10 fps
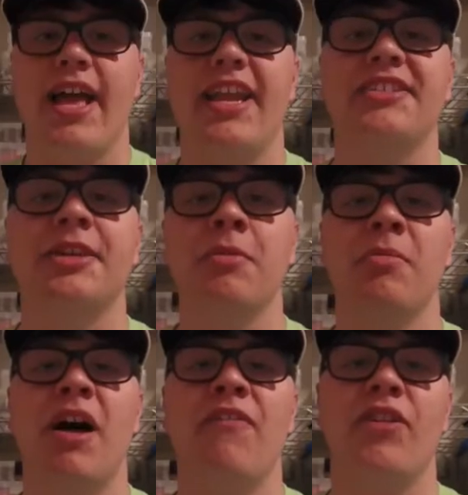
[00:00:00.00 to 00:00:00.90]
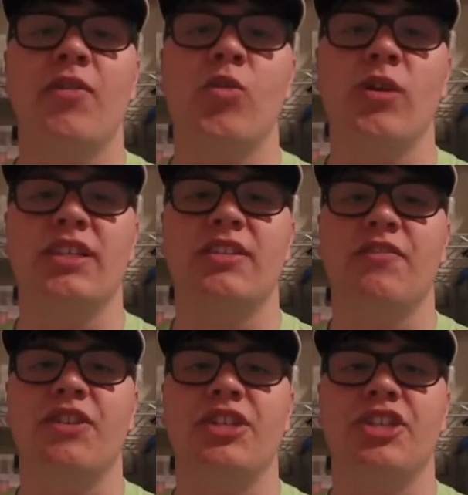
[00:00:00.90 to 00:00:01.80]
Now, some of my favorite ways to
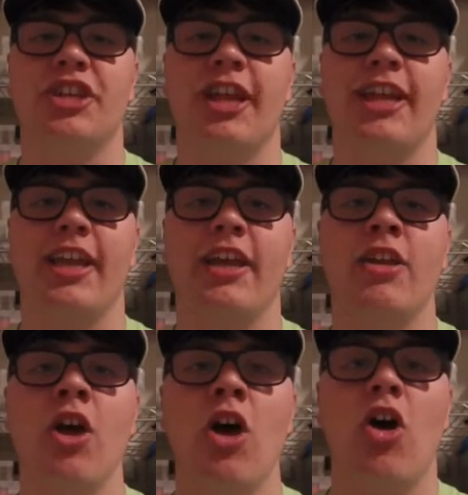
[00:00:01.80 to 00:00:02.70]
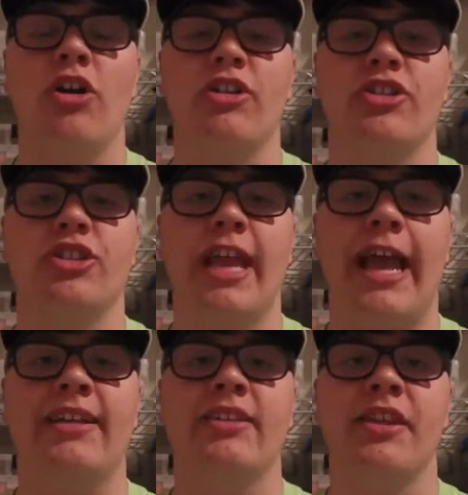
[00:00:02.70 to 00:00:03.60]
fish a shaky head are to just
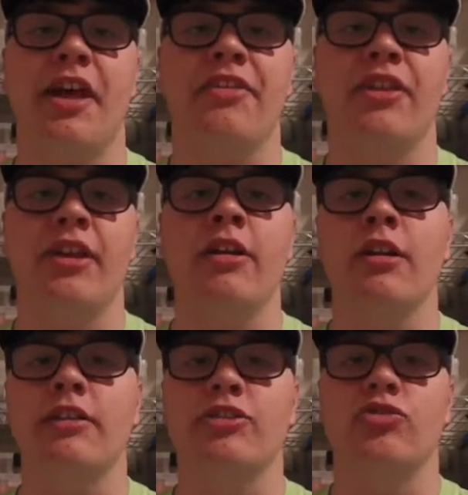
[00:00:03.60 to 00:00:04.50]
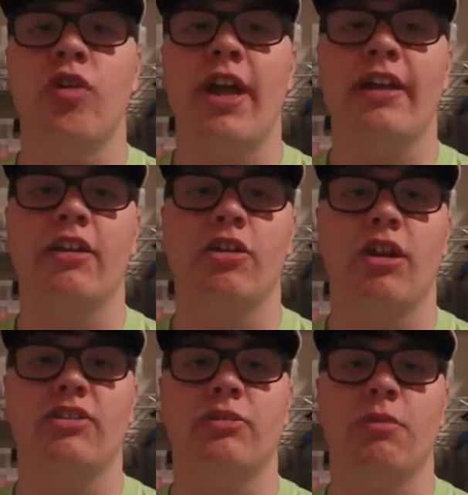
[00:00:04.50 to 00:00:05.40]
cast it out there and drag it
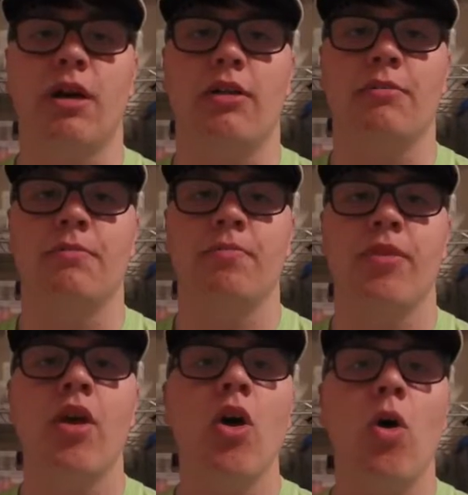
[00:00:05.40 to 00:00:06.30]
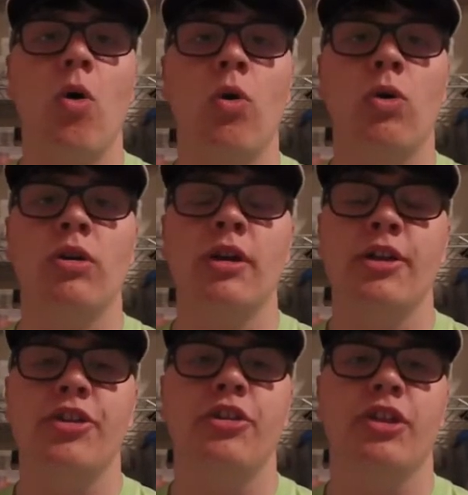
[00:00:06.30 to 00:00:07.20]
across the bottom, or
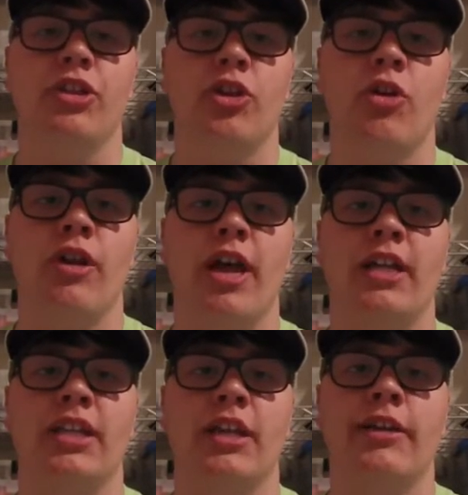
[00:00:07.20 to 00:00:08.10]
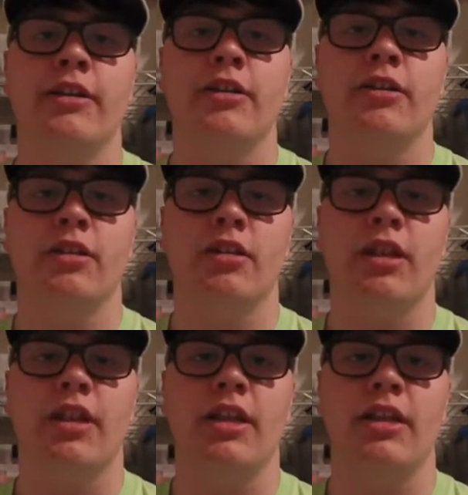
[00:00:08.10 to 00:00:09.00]
you can throw it out there,
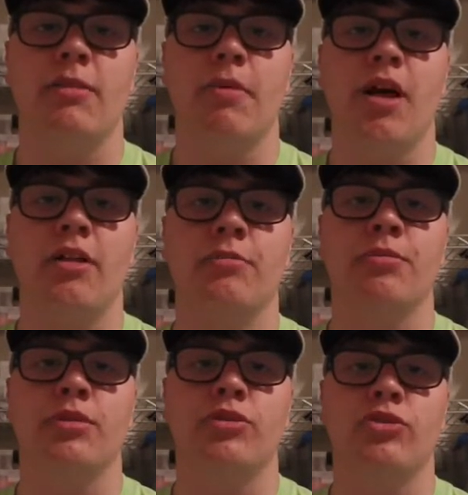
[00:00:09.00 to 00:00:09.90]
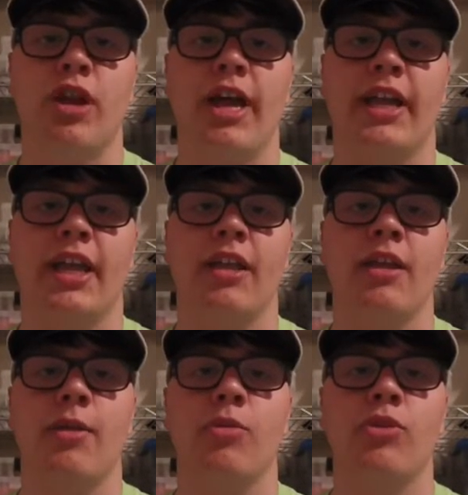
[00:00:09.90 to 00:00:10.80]
let it hit the bottom, drag it,
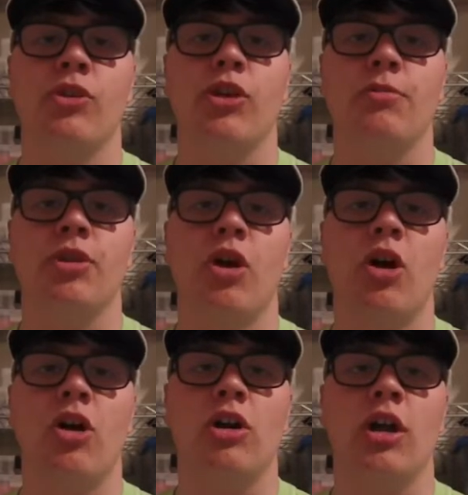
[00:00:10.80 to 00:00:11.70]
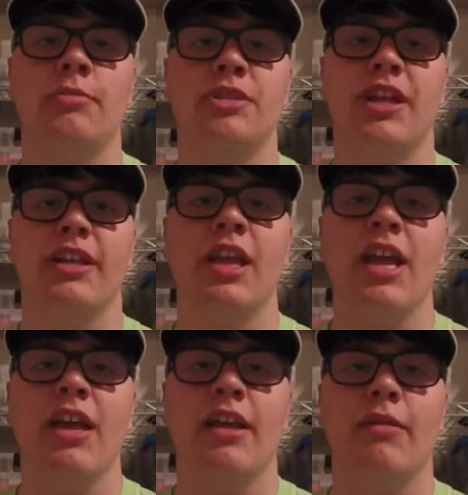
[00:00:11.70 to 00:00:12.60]
and when you come to a hard object,
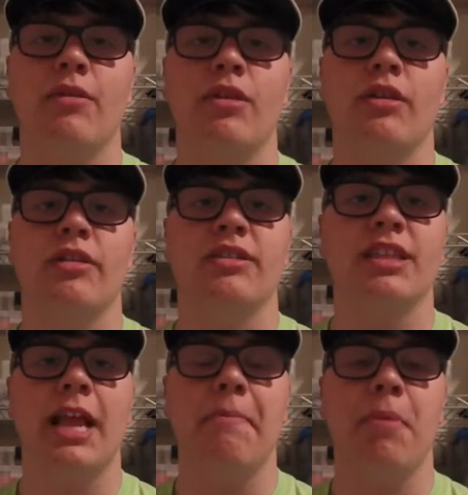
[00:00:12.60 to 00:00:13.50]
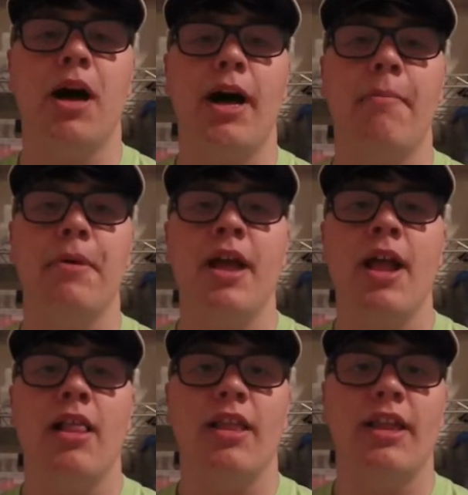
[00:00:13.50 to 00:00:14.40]
give it a slight pop,
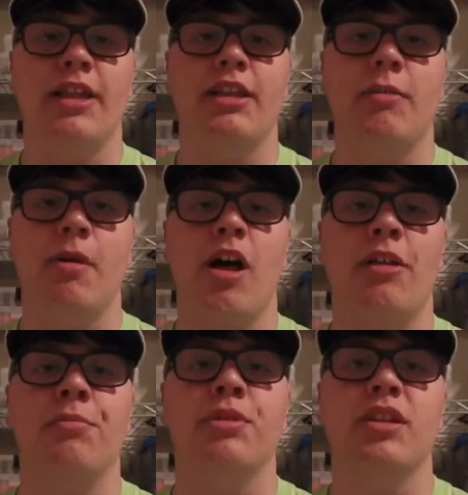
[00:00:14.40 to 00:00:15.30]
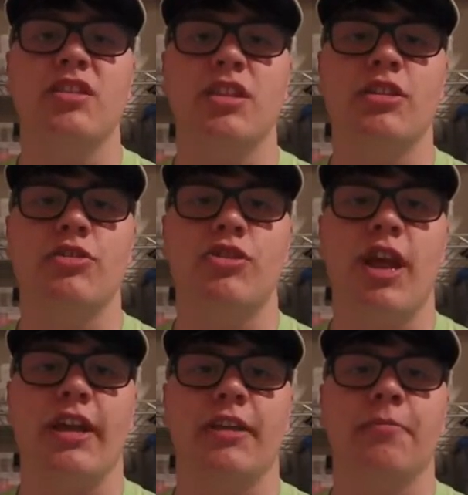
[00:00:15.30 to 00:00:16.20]
let it hit the bottom, continue
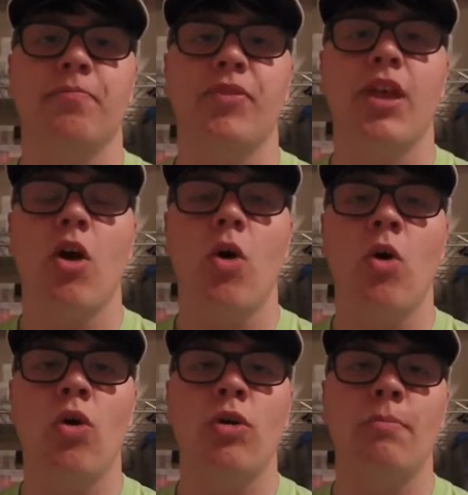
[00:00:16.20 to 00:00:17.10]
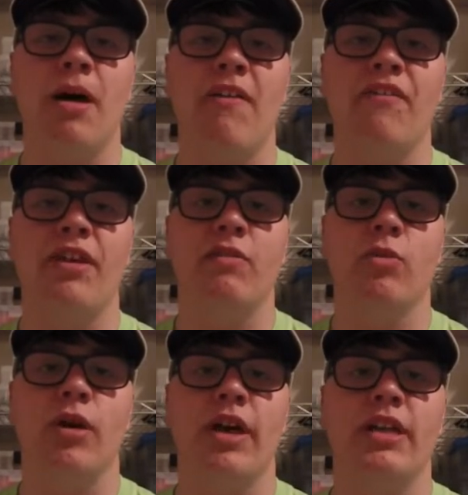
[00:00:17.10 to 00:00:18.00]
dragging. Or my favorite
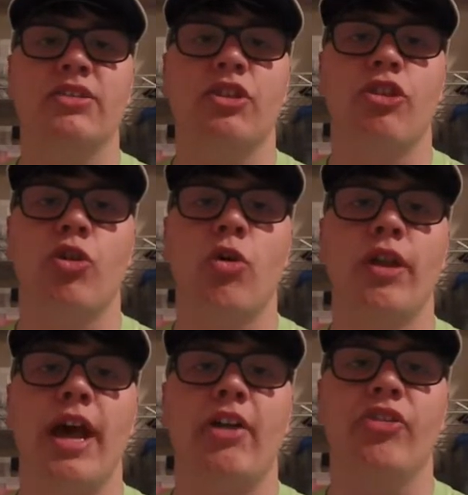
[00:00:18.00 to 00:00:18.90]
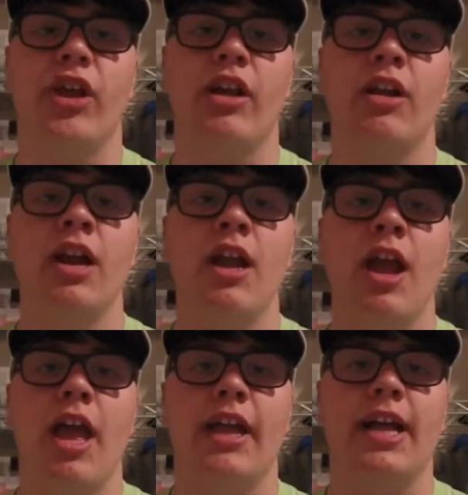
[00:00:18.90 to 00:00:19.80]
way is to throw it out there
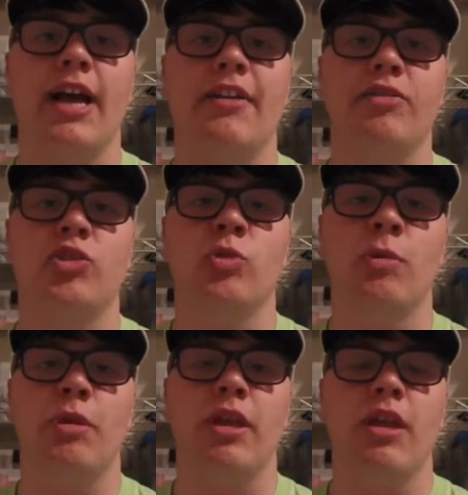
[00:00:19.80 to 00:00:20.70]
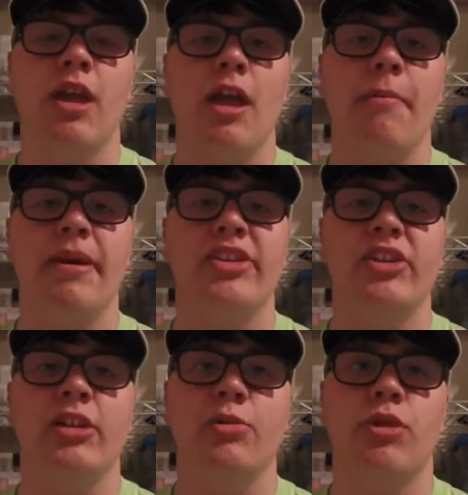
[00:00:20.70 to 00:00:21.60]
and kind of swim it. And
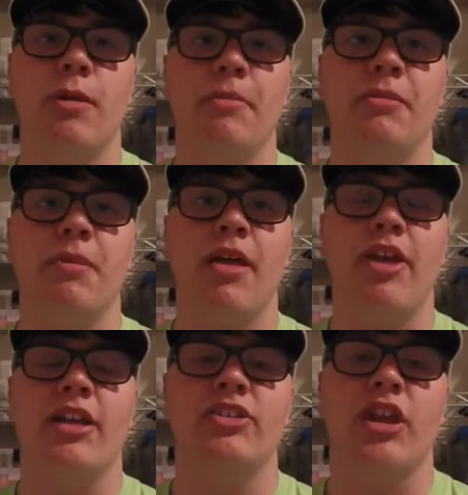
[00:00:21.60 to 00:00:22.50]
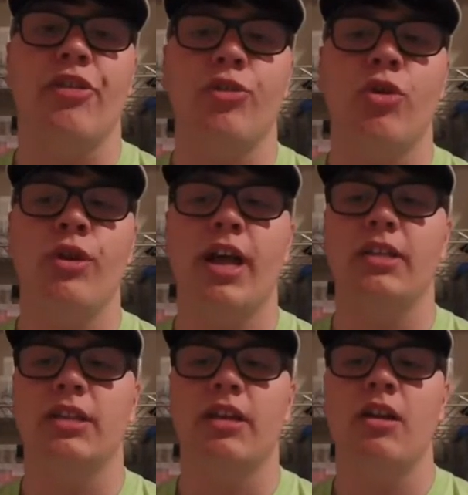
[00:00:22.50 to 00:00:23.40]
basically what I mean by that is I throw it
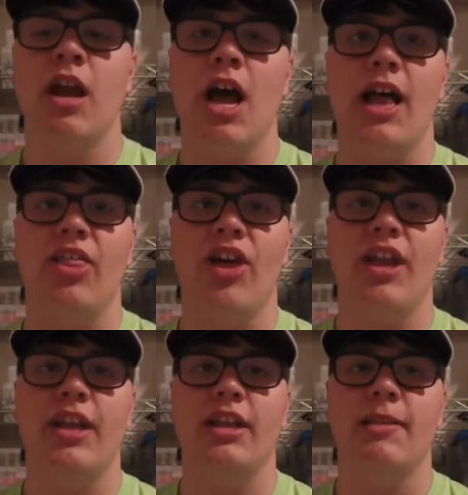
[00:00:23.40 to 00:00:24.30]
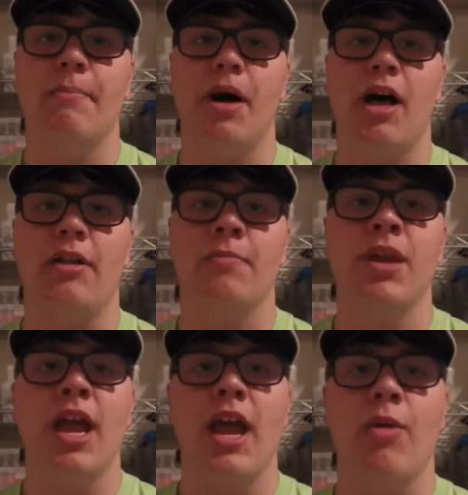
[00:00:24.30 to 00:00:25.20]
out there, I let it hit the bottom,
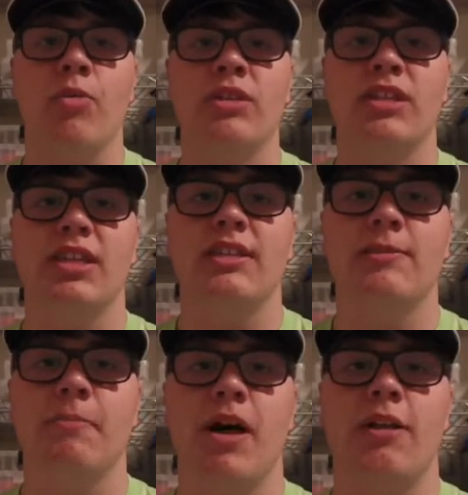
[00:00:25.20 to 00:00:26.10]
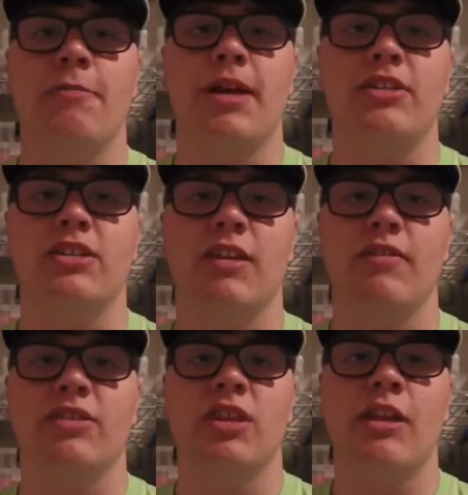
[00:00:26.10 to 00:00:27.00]
and once it hits the bottom, I just give
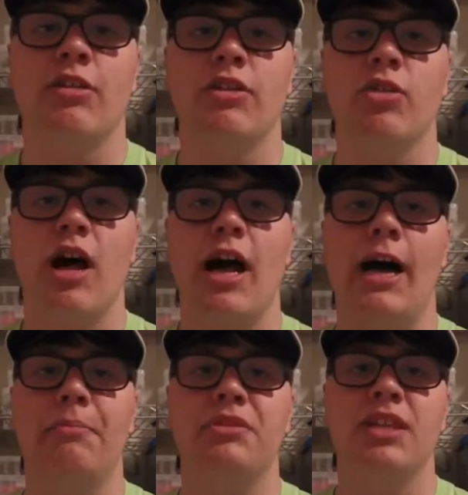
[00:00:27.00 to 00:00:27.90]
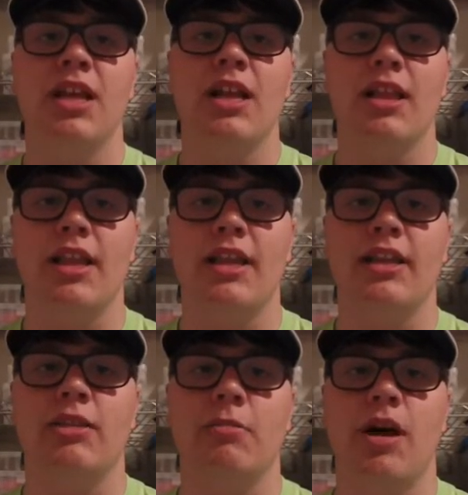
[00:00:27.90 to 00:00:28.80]
it subtle little hops, let it
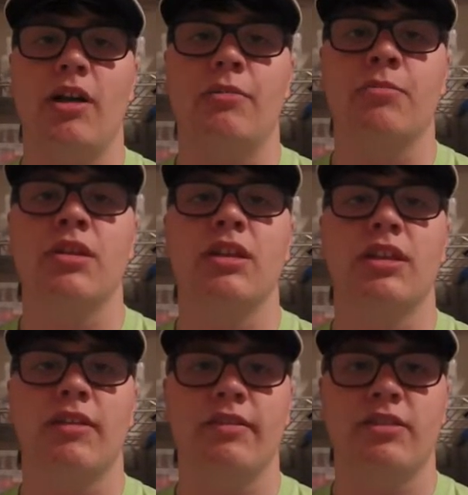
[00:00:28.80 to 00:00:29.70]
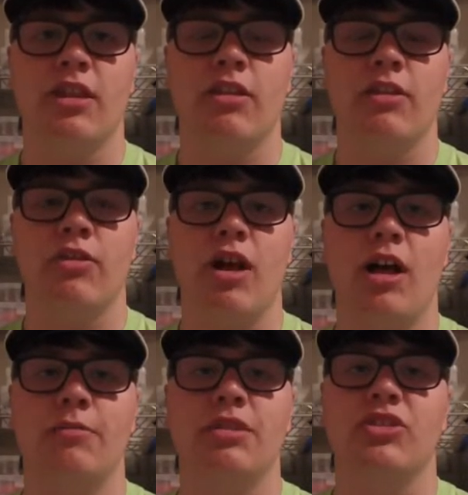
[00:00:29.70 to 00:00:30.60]
hit the bottom, give it subtle little
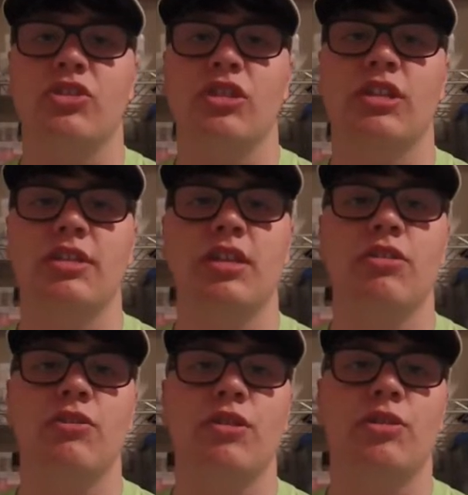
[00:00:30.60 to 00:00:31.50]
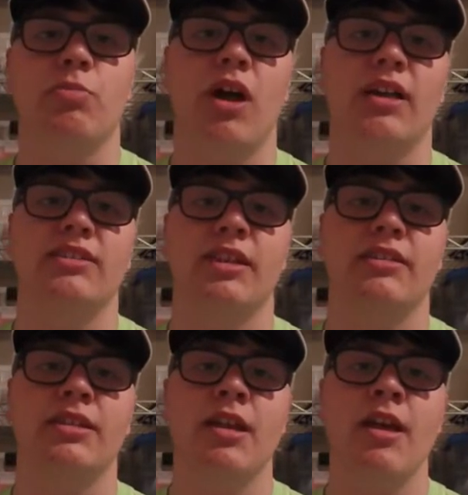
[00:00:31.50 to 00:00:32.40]
hops, and just continue this process.